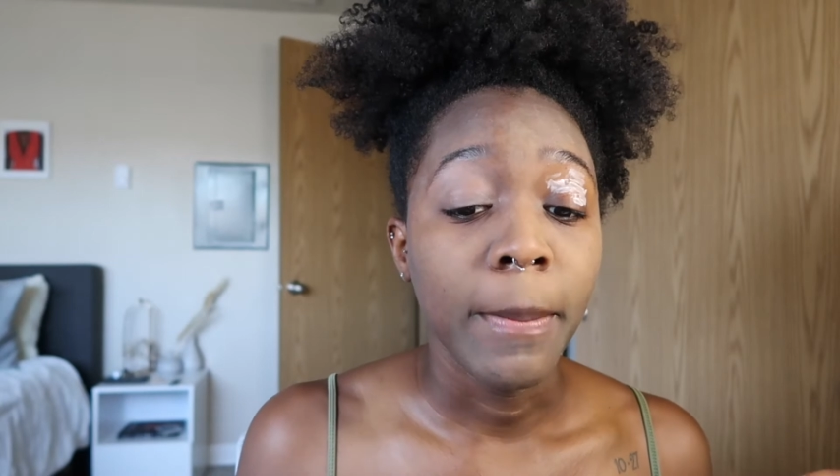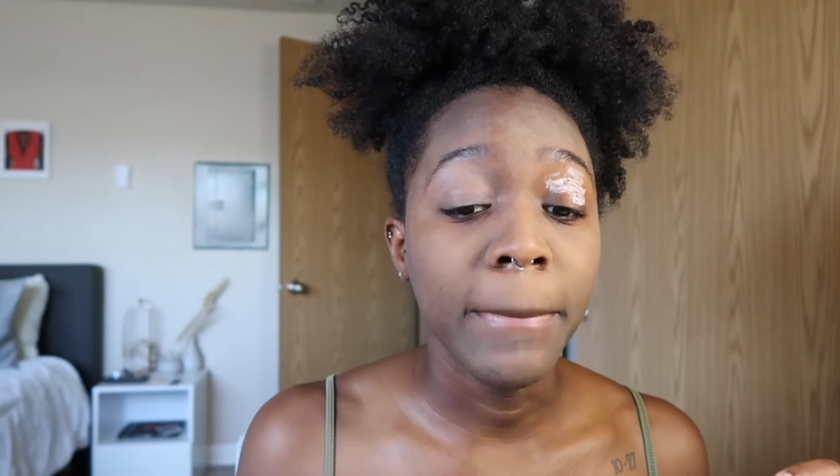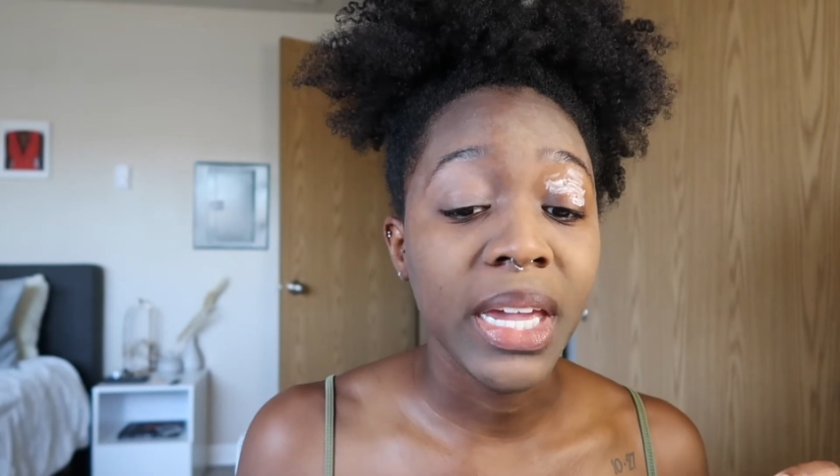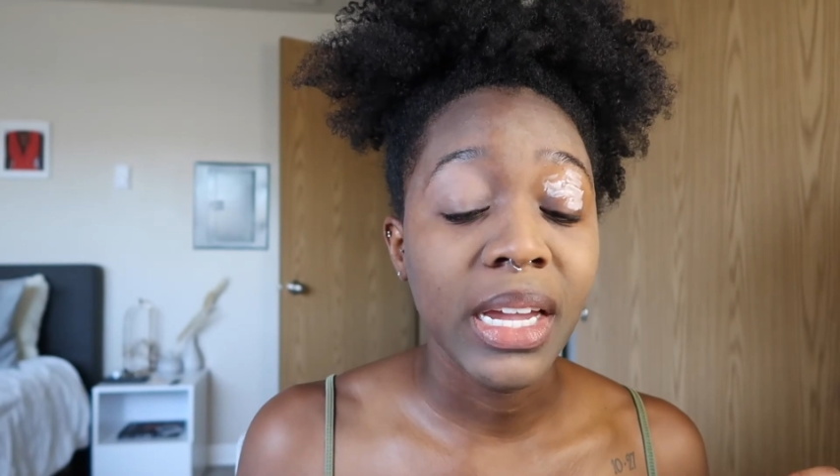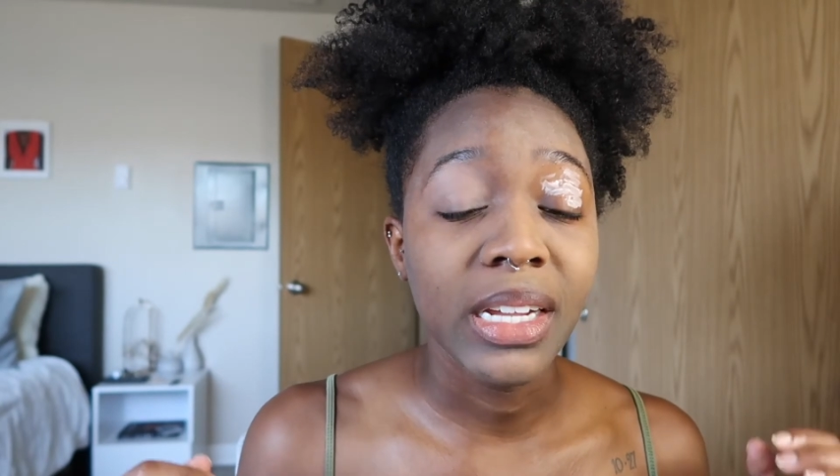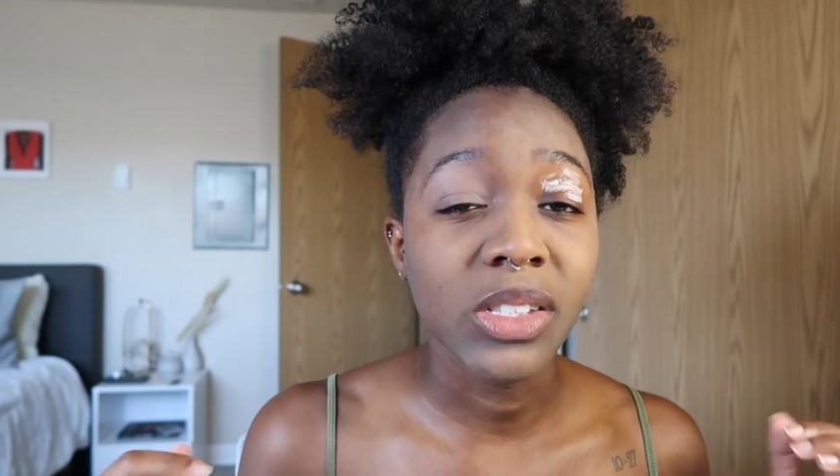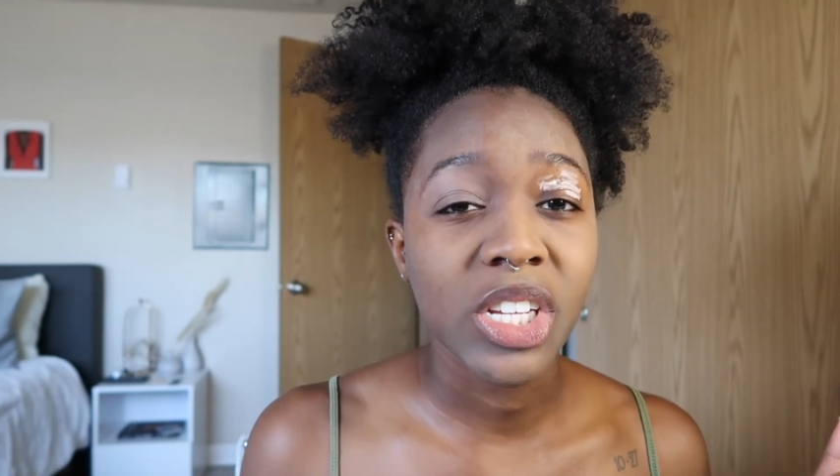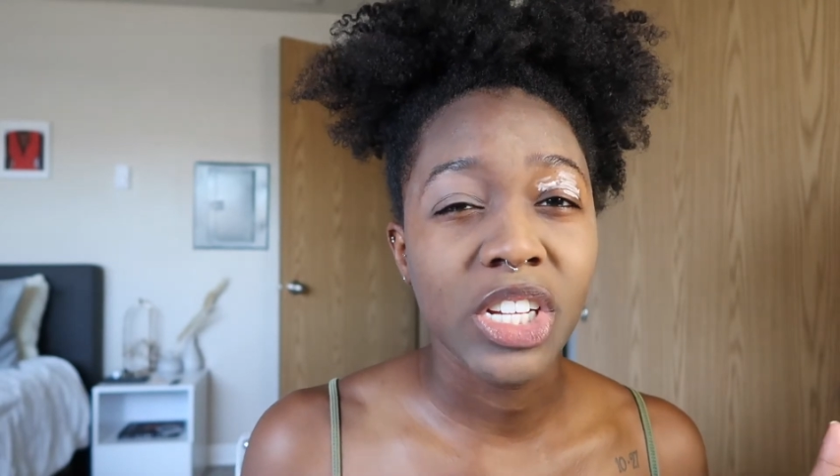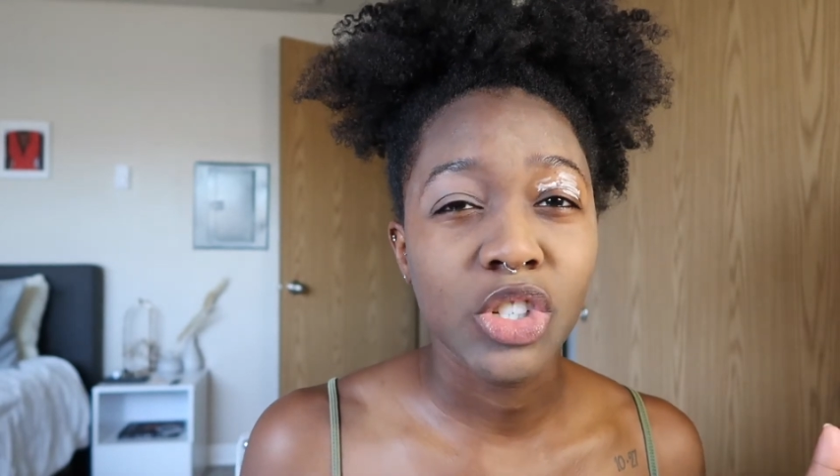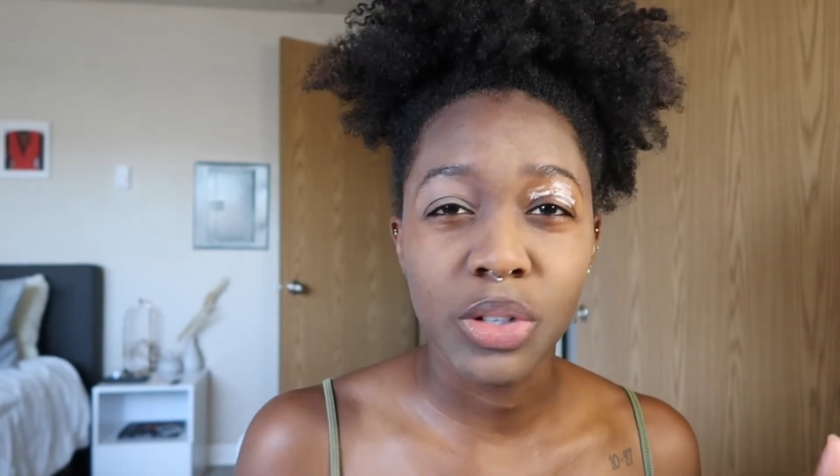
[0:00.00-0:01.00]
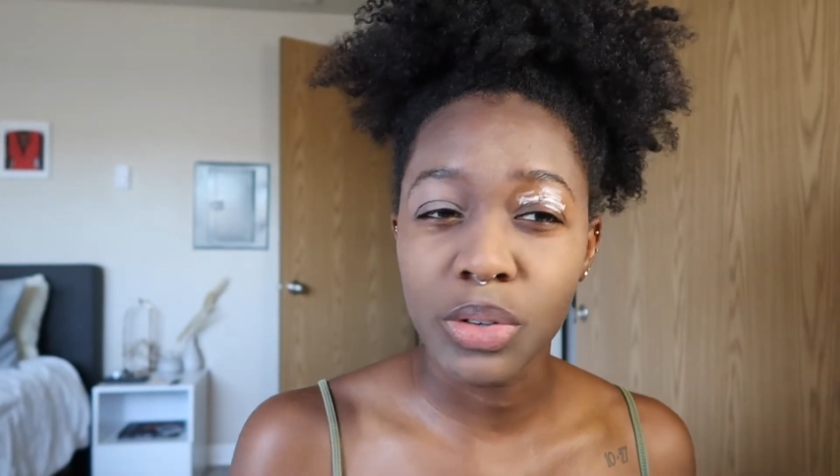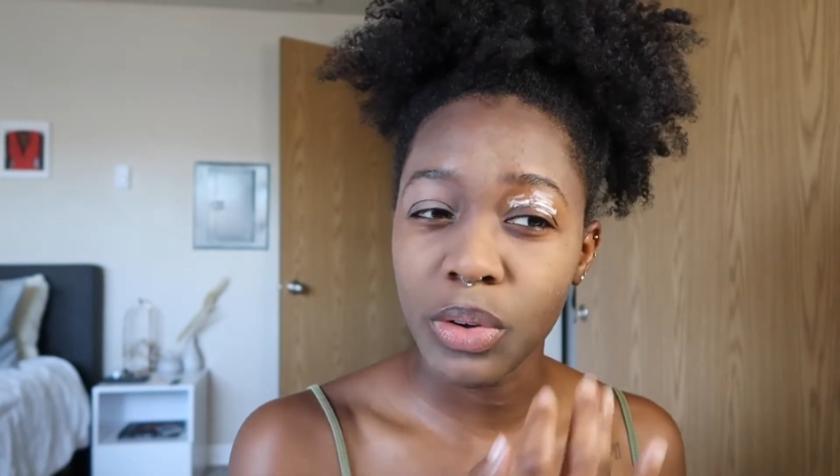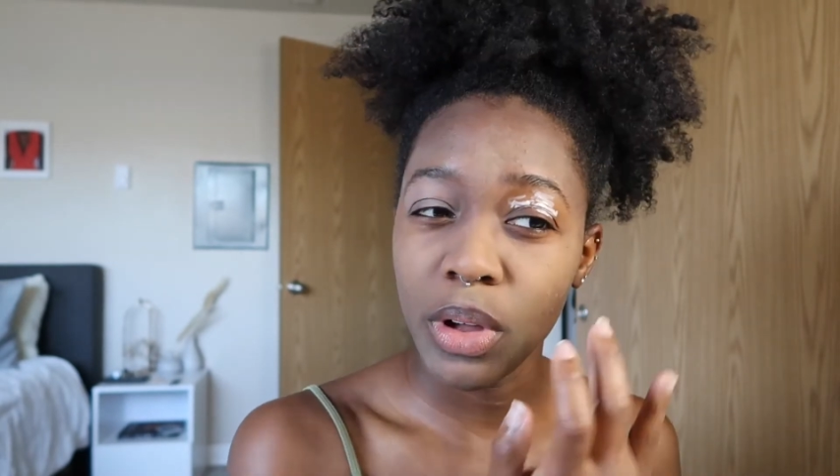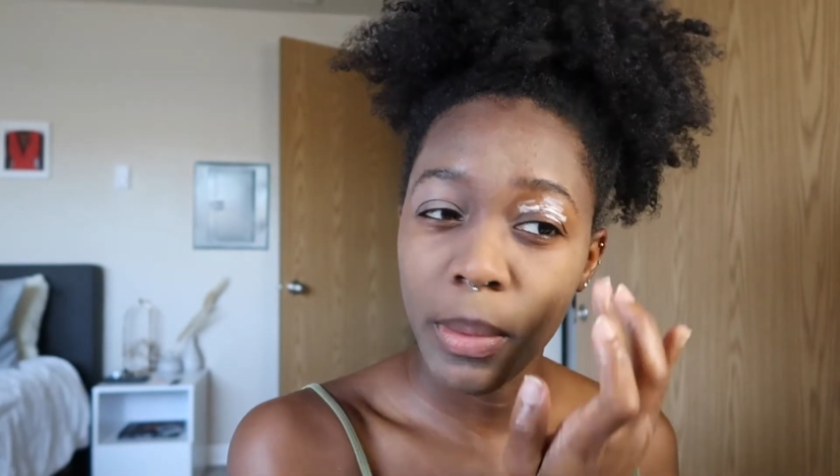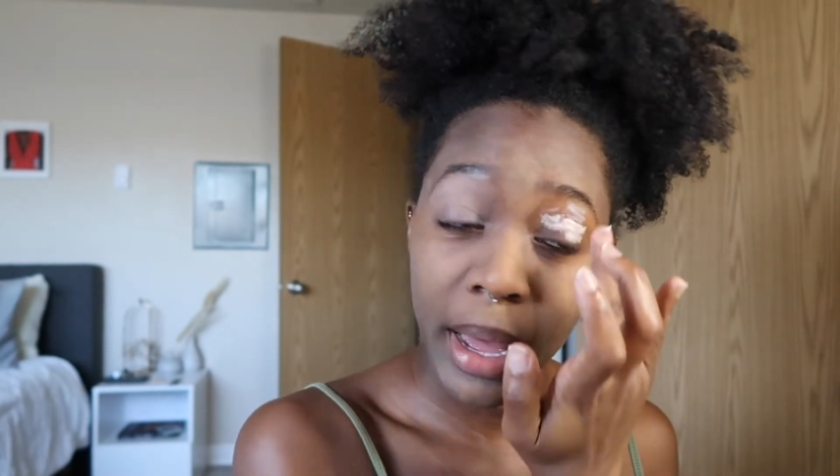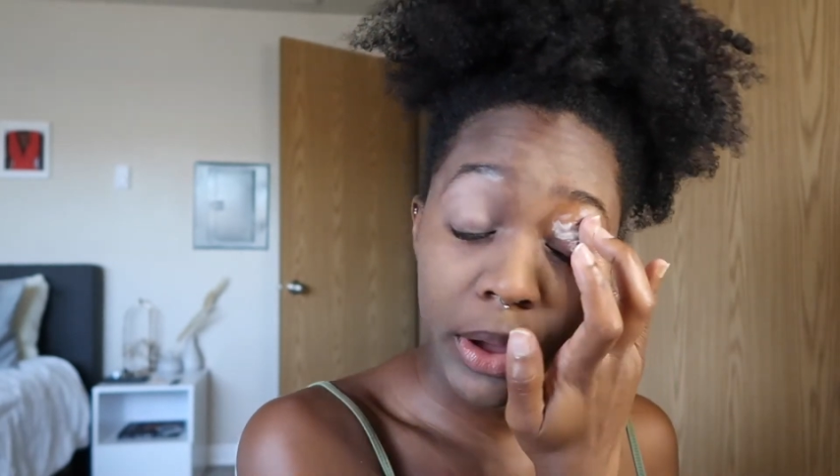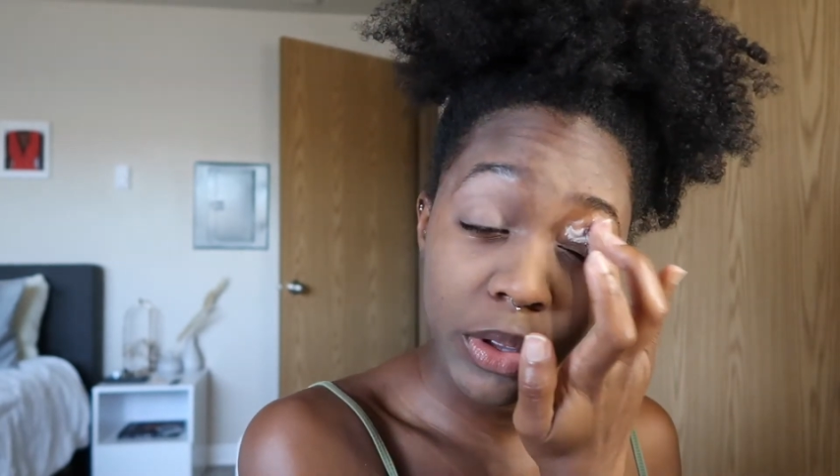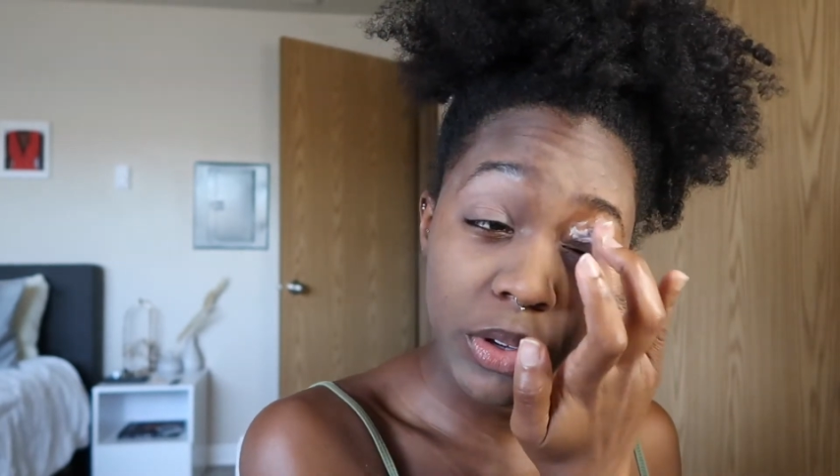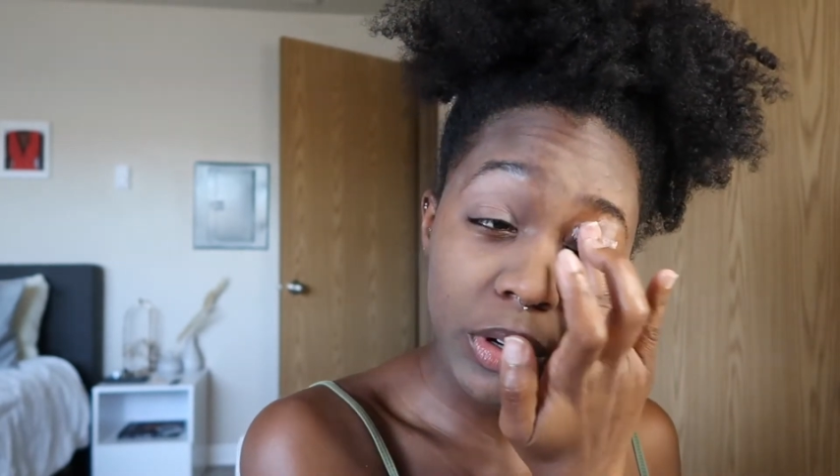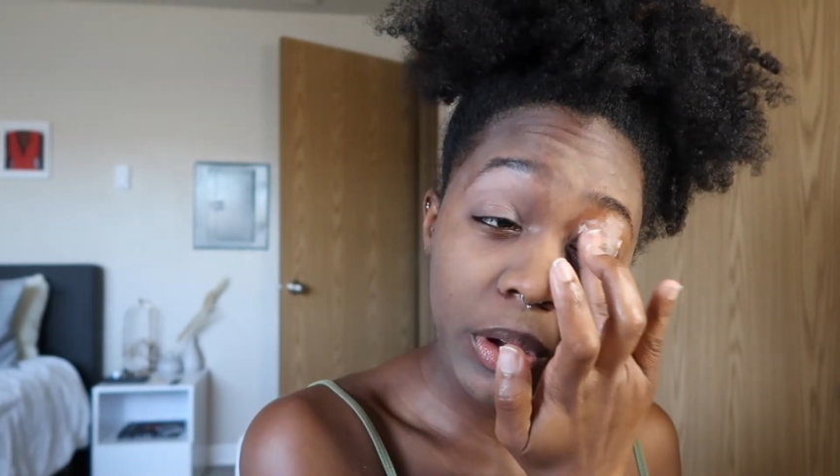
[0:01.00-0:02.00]
being intentional
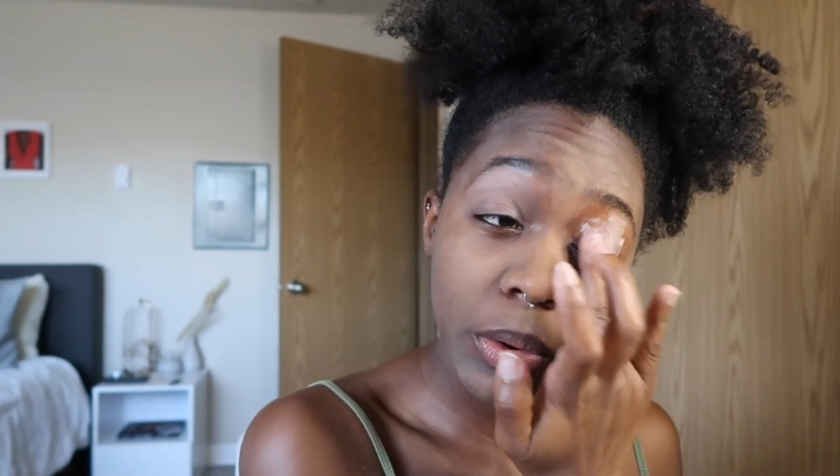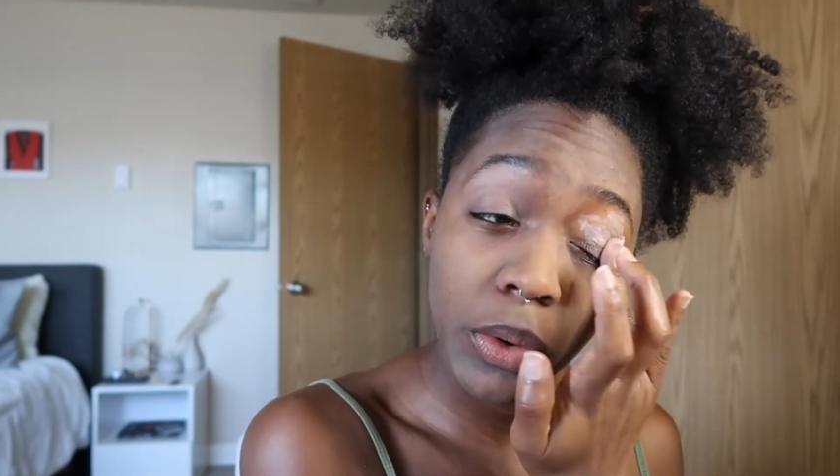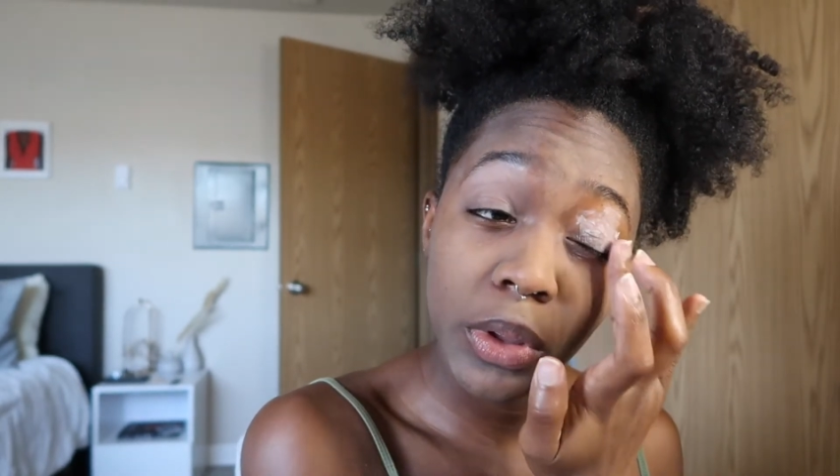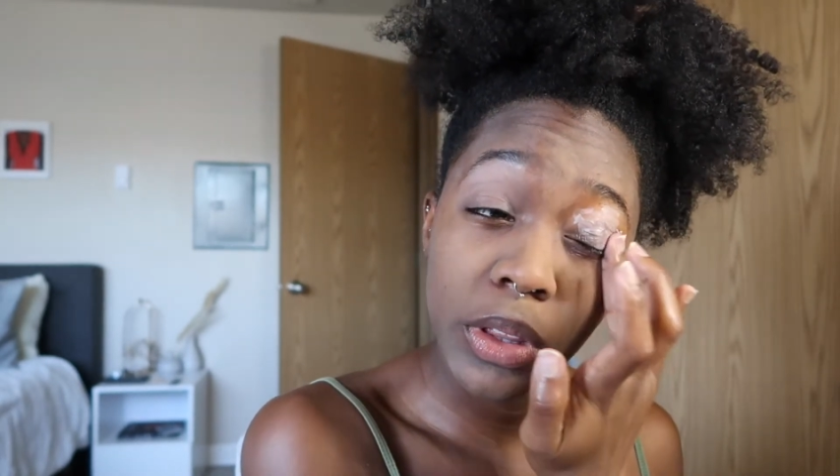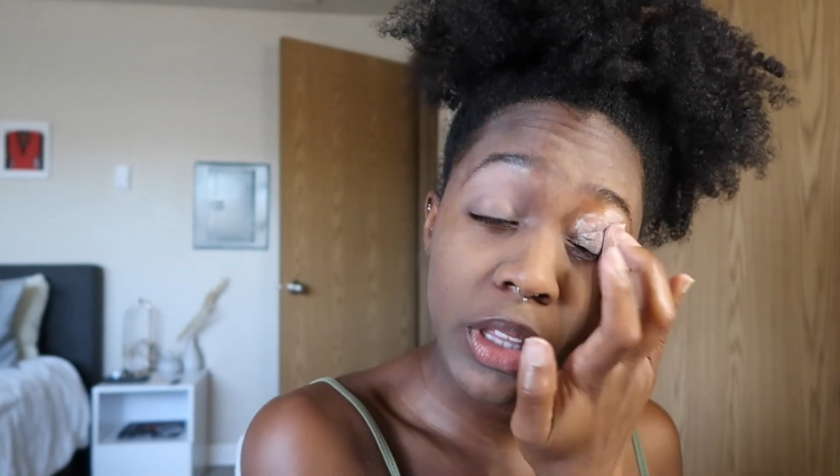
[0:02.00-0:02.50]
about you know